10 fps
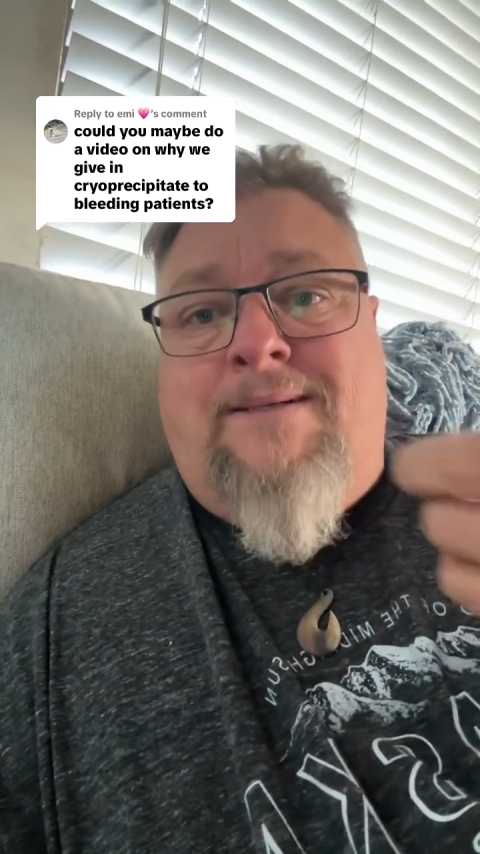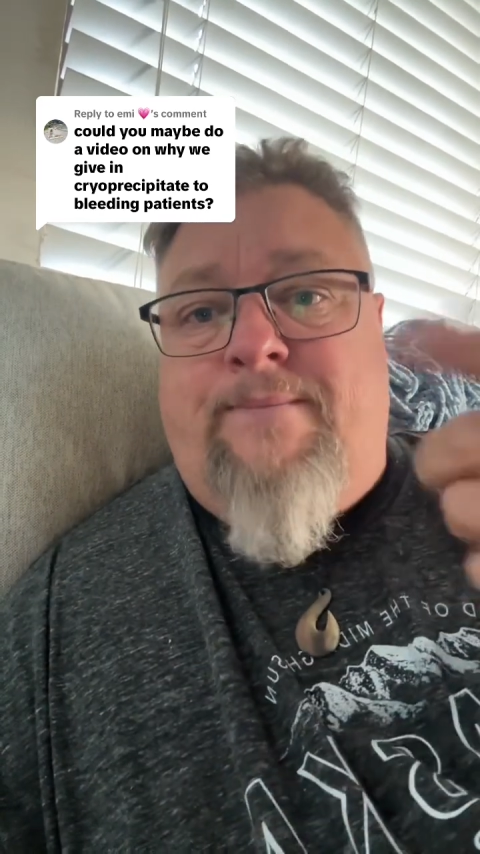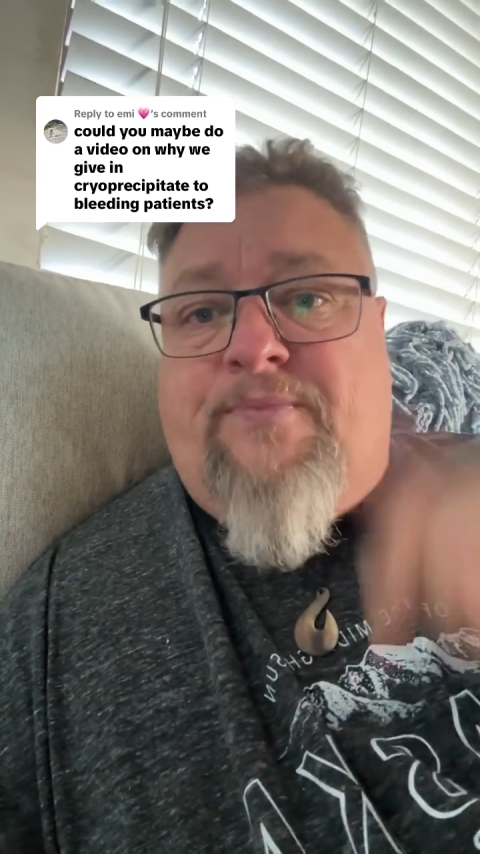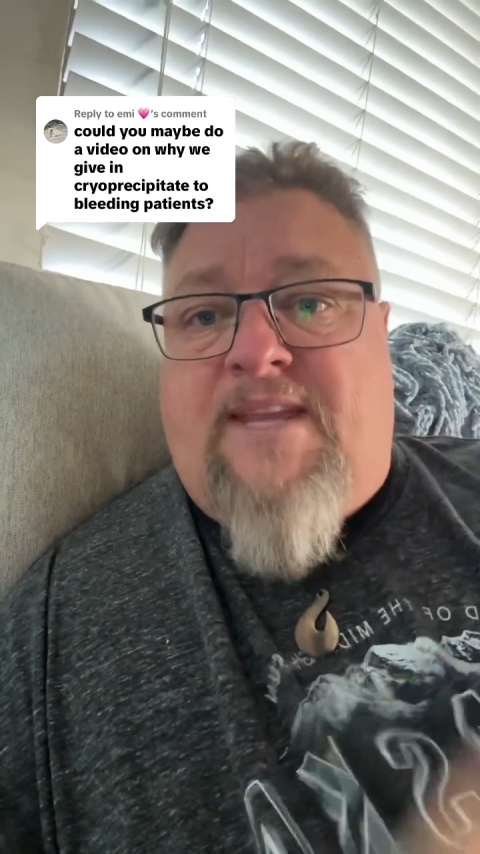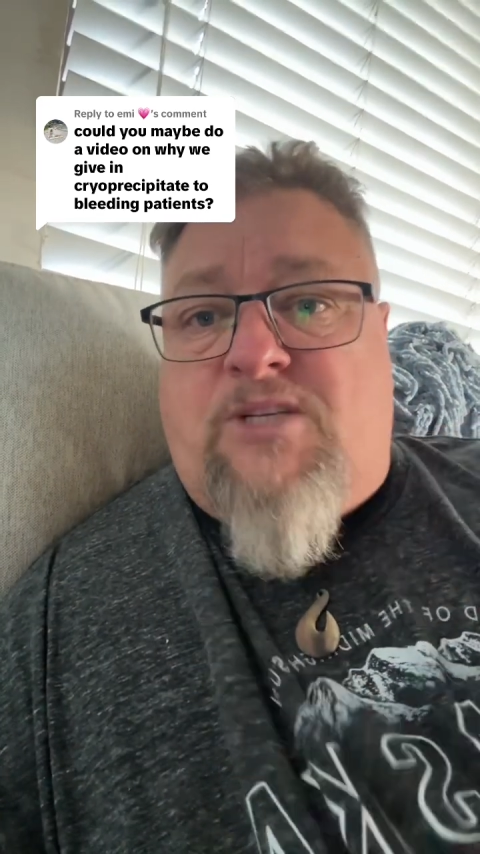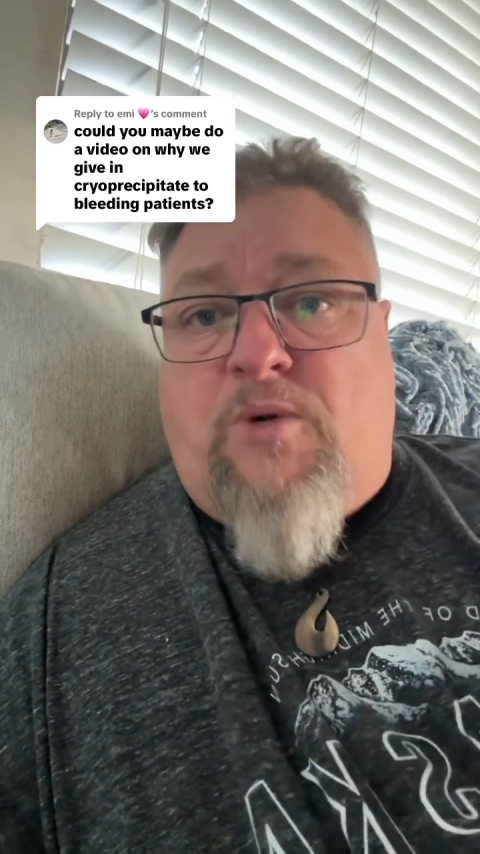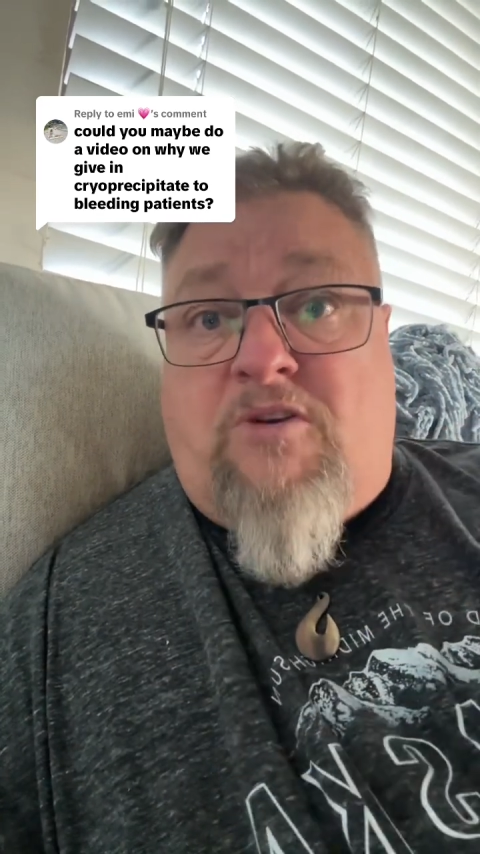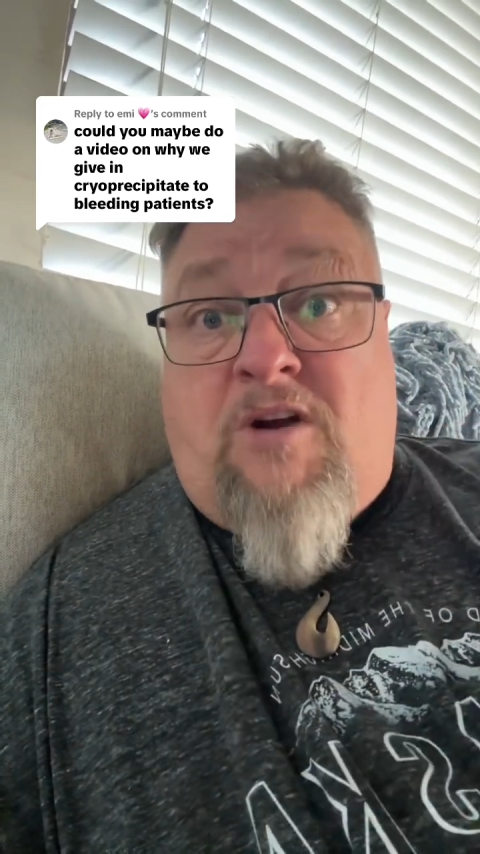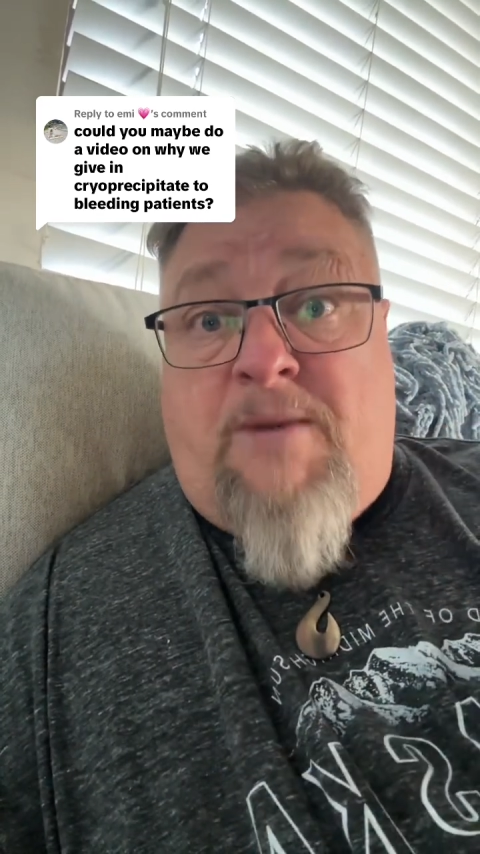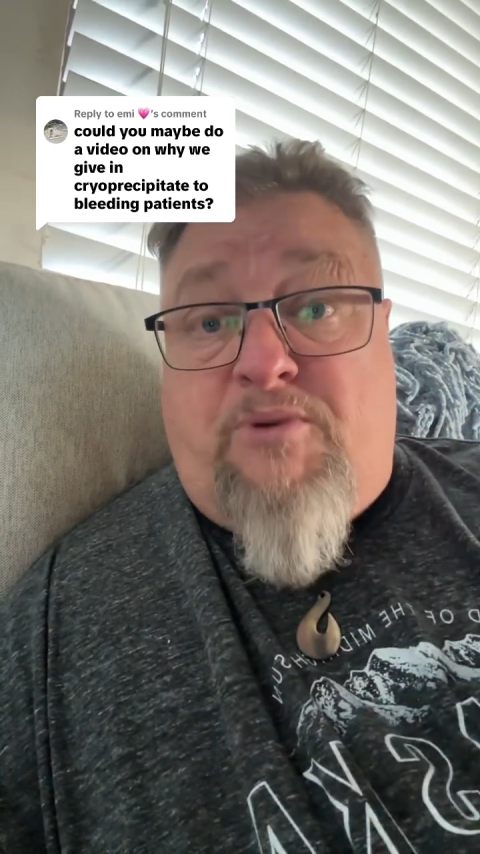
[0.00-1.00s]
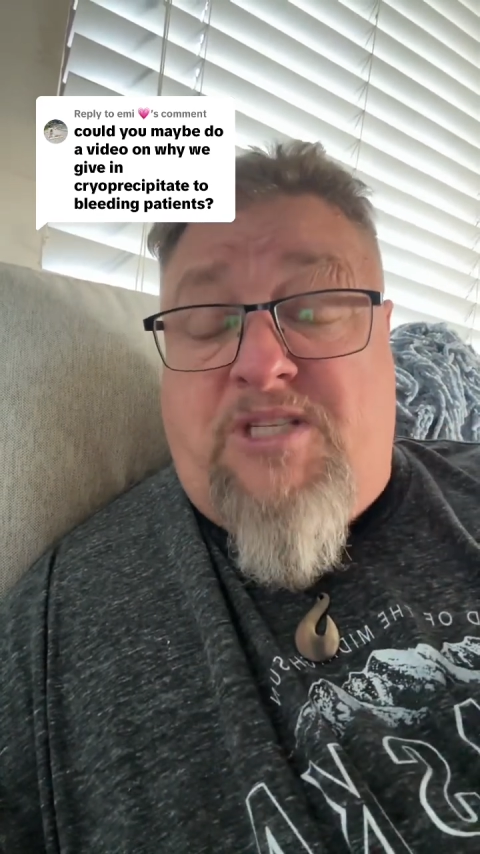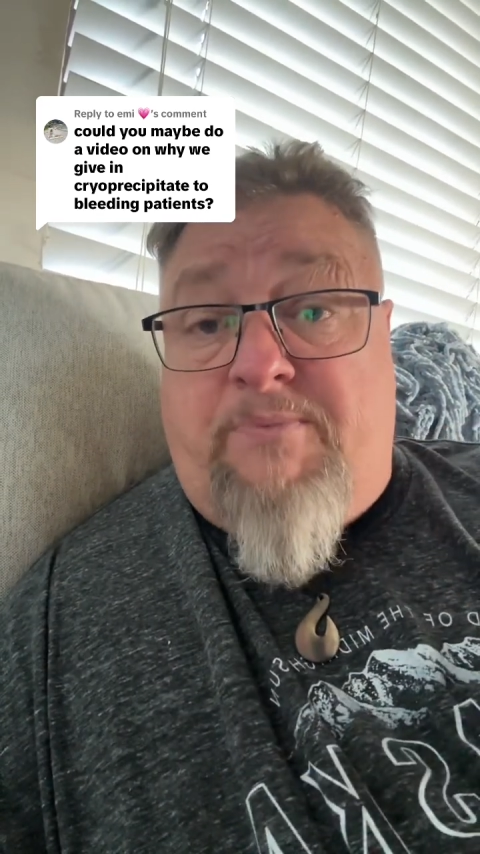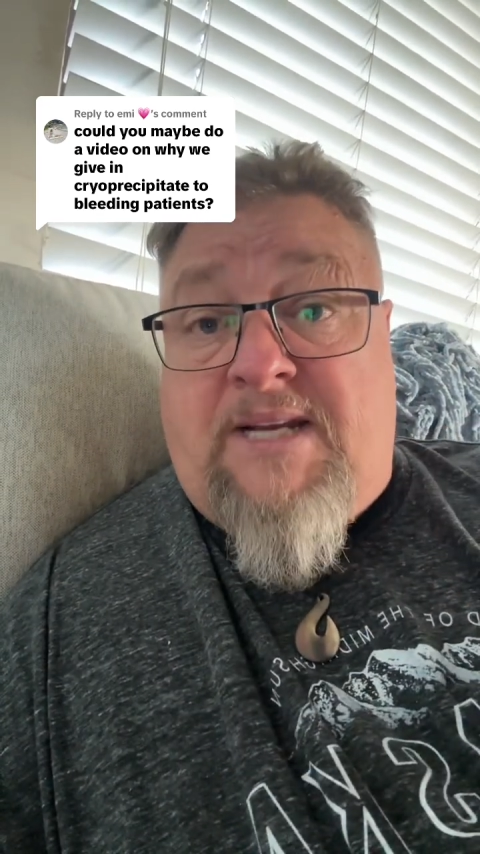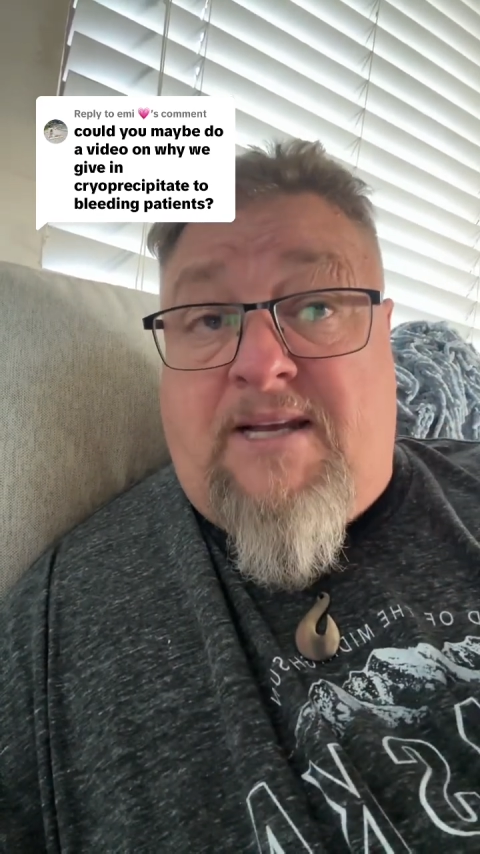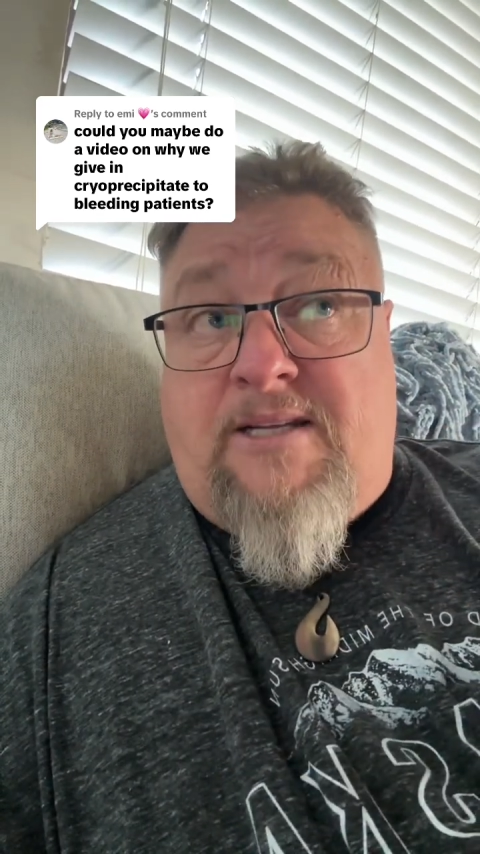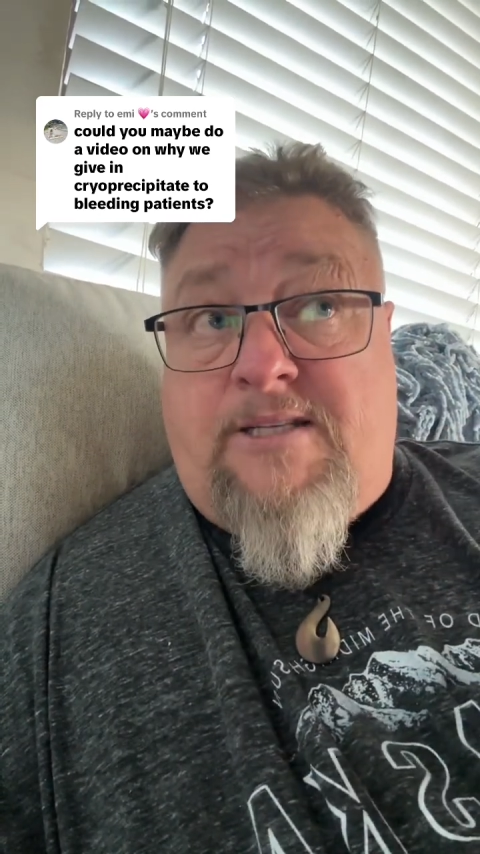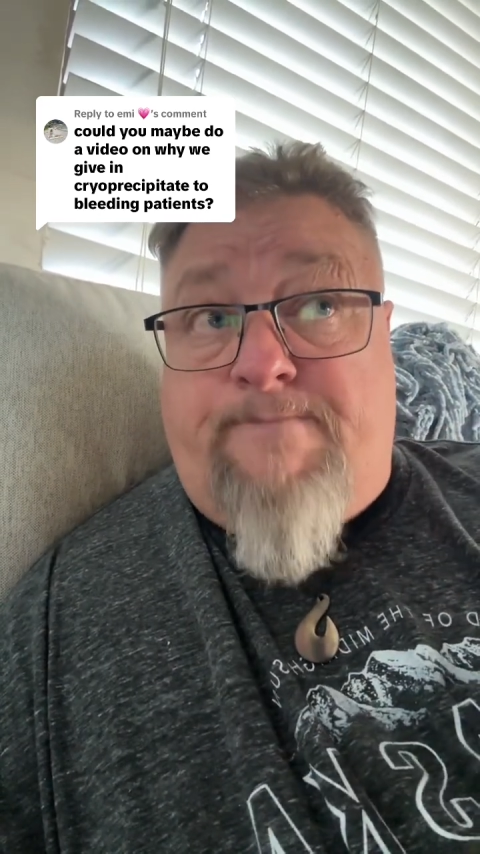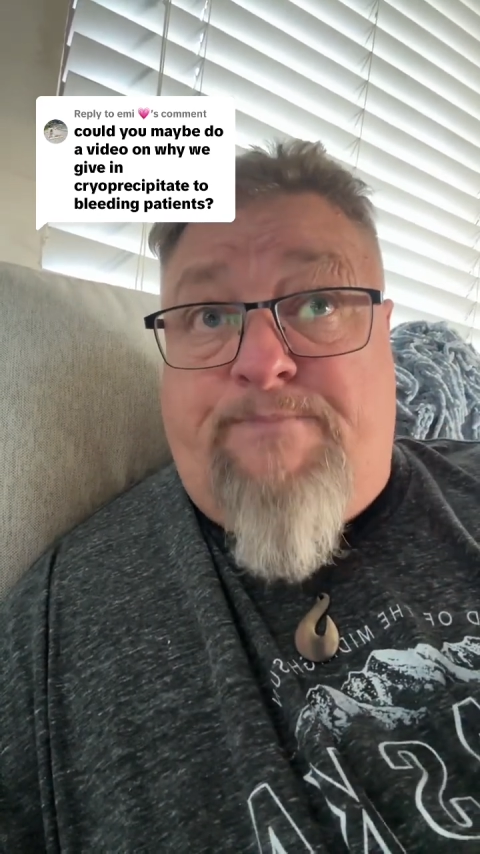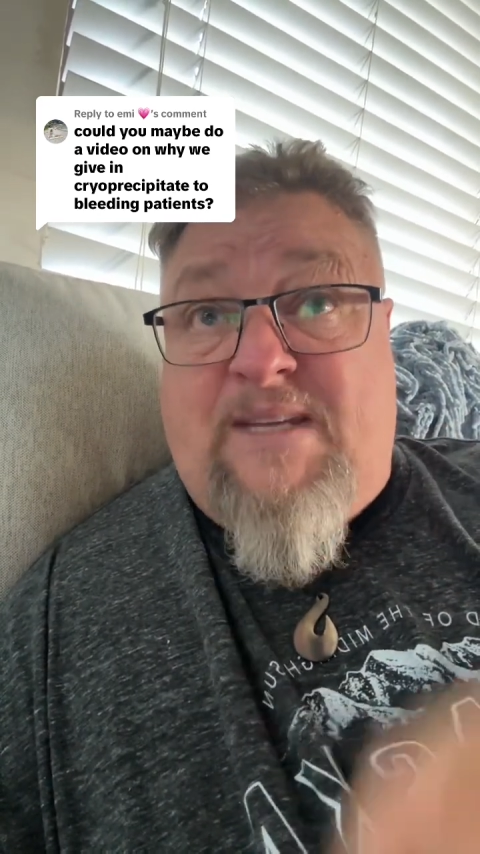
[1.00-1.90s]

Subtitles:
That's what cryoprecipitate is.